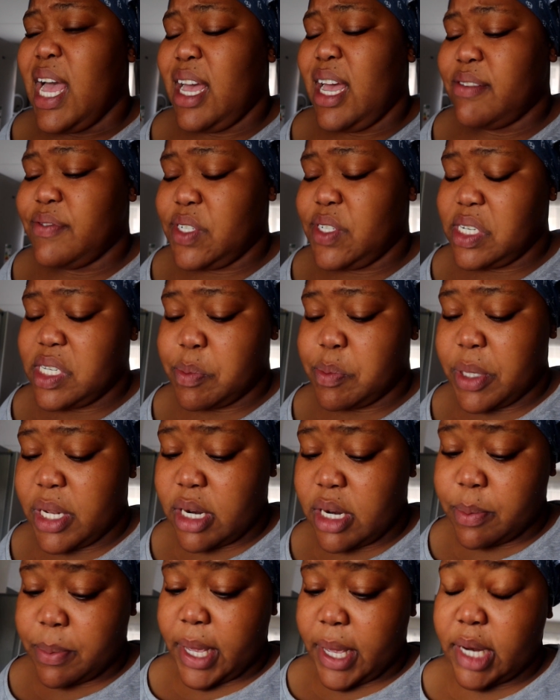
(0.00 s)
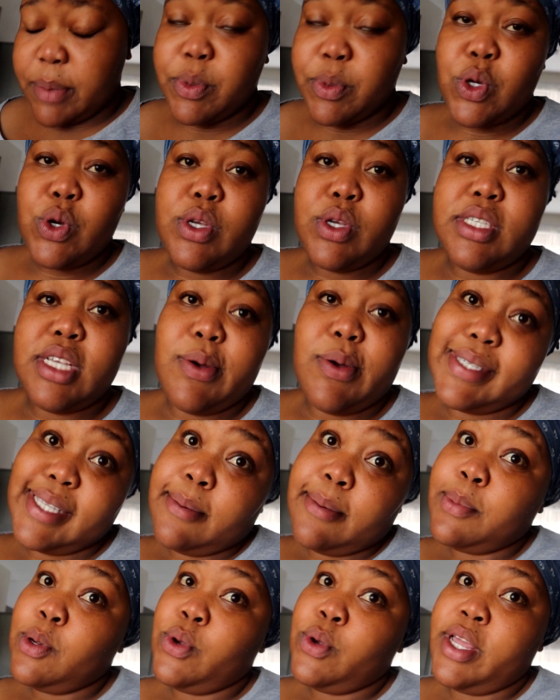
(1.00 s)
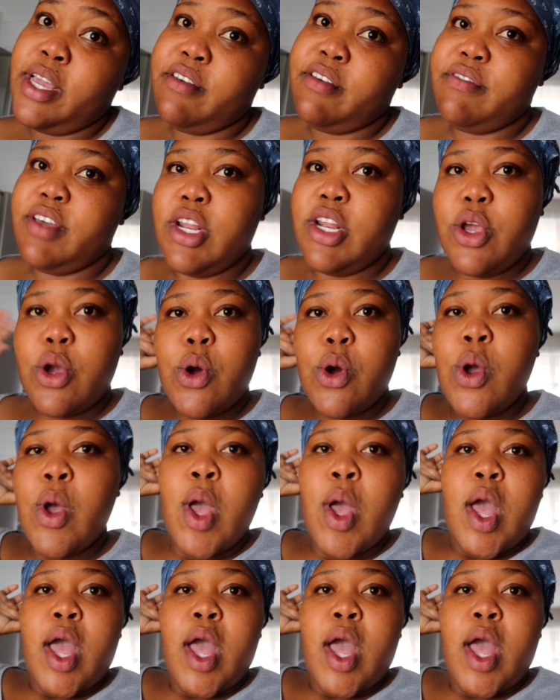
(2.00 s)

I've just been in bed because I was uploading a video.